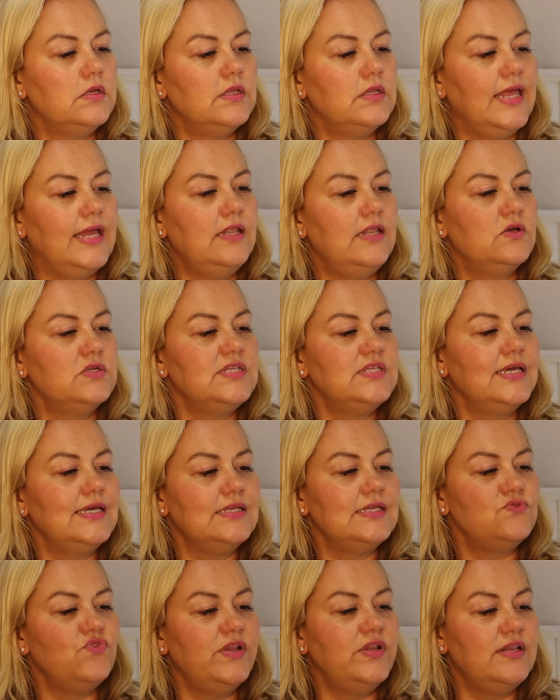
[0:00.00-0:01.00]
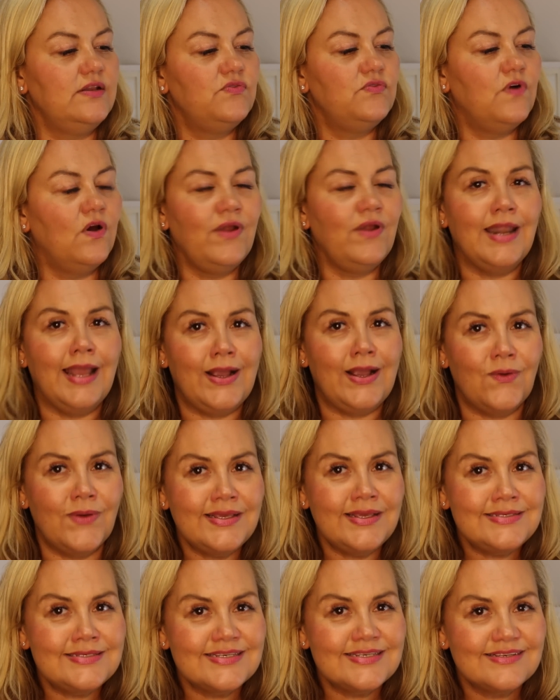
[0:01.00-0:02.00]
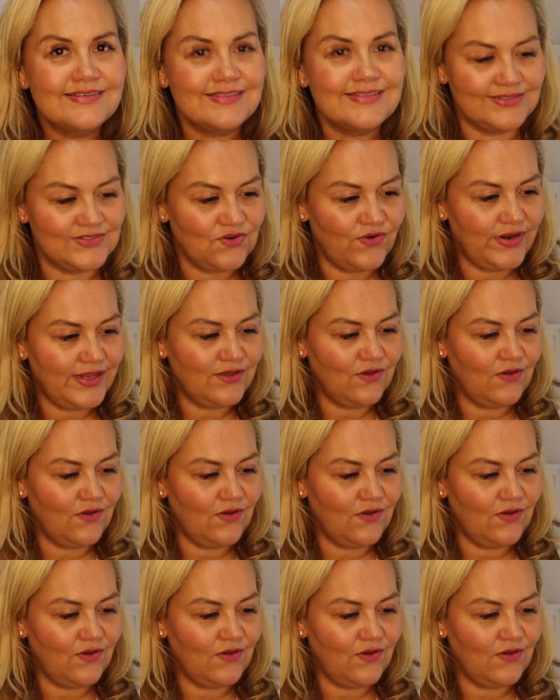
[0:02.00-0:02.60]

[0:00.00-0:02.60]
That looks like it's written in a foreign language. Sorry,